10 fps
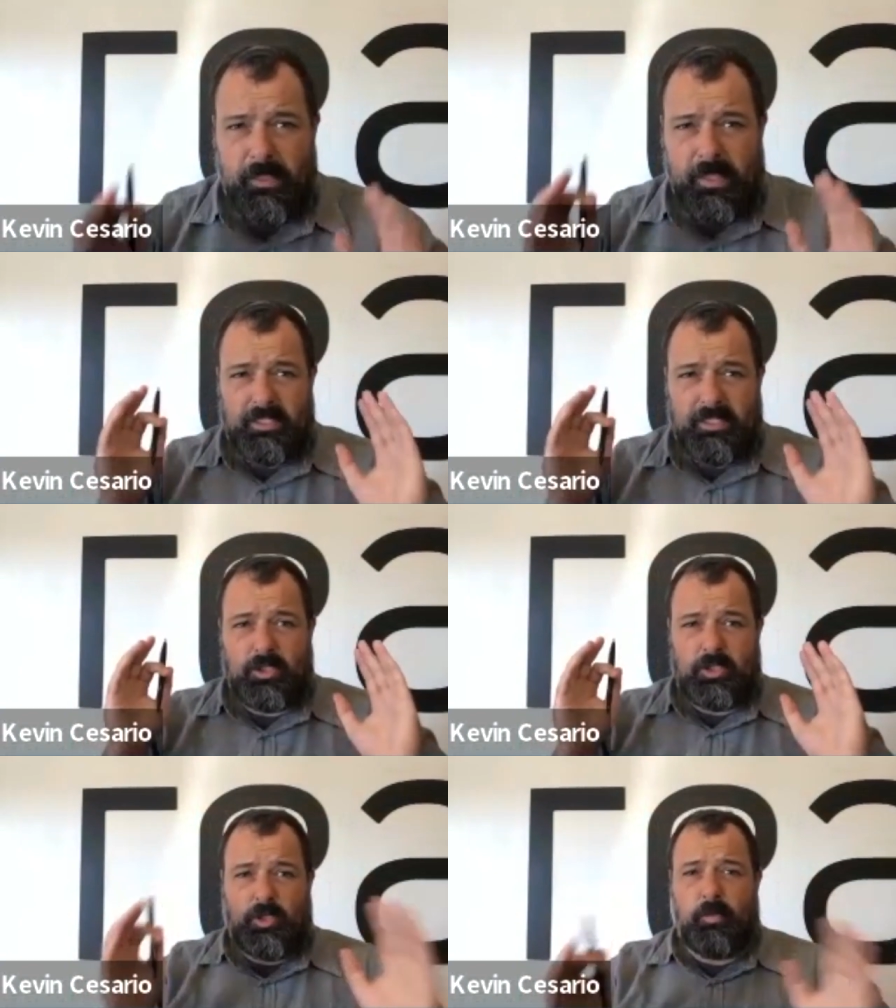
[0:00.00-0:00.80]
this
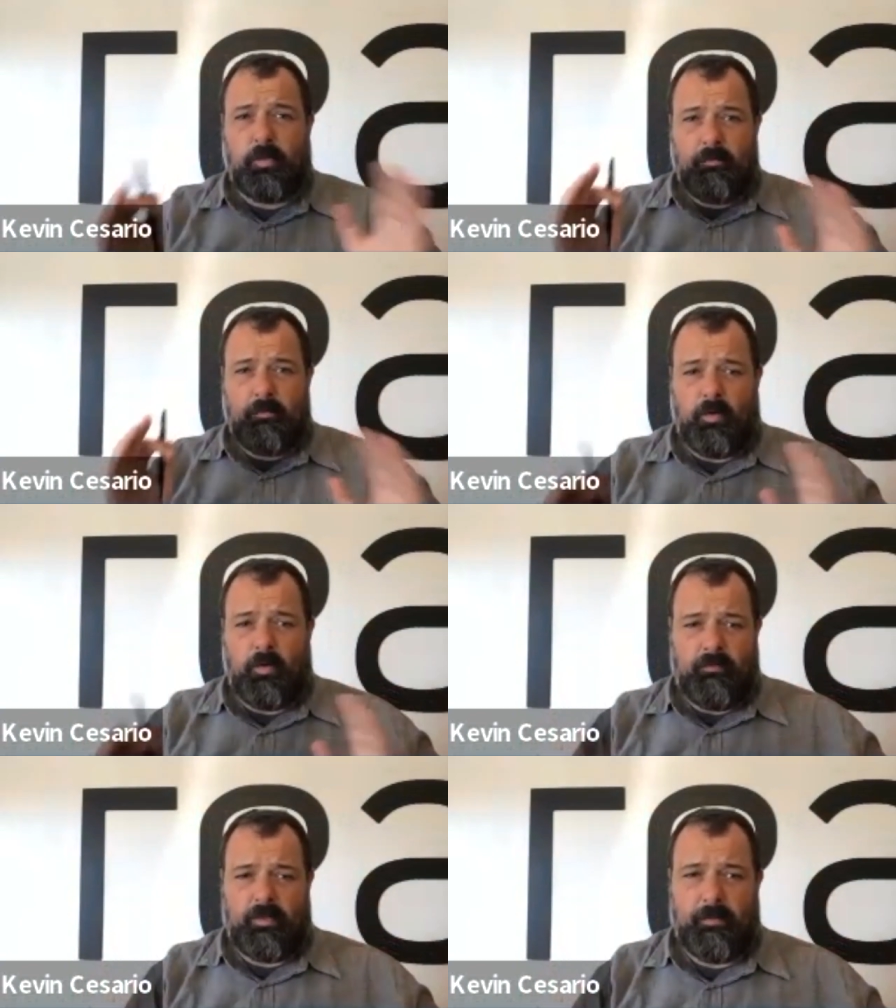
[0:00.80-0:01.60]
is super
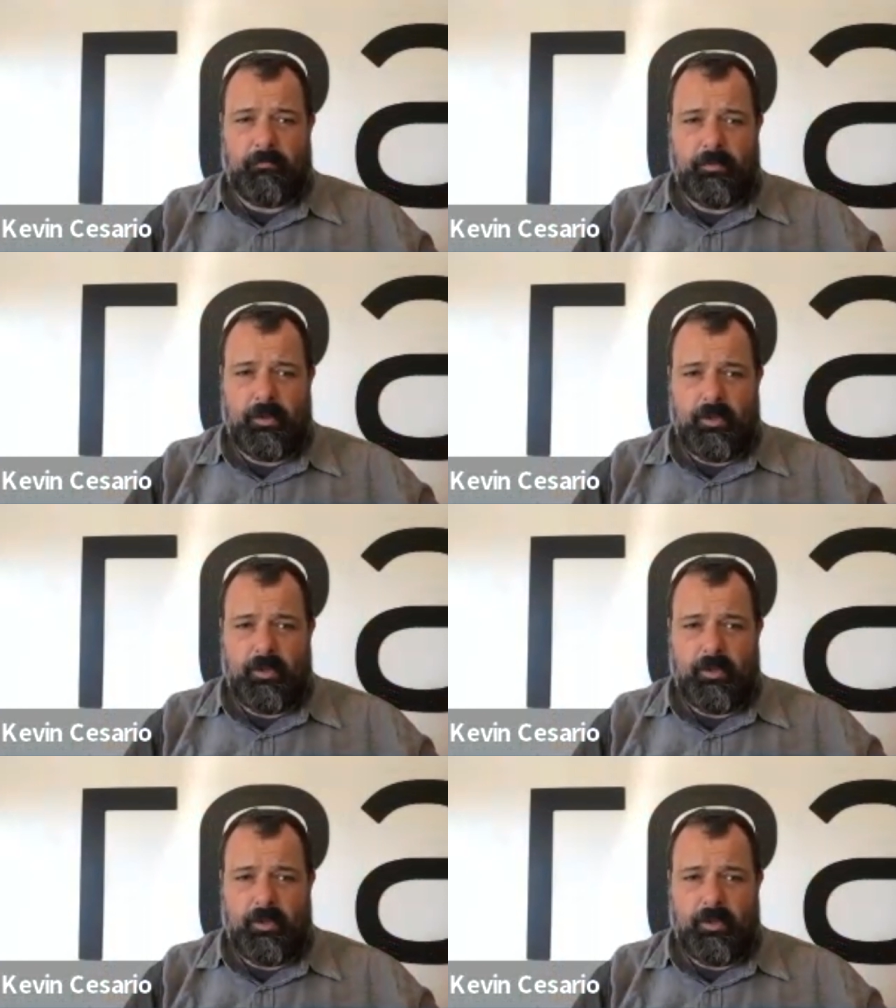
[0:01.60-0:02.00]
important for them.